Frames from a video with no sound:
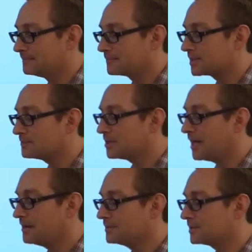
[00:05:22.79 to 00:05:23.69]

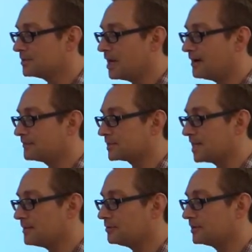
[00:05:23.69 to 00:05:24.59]
Sometimes you have a
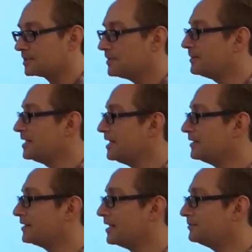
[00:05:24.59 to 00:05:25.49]
sample that's maybe
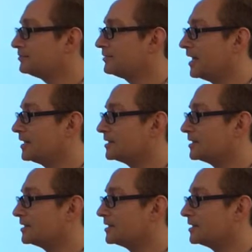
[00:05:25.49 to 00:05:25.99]
heated up and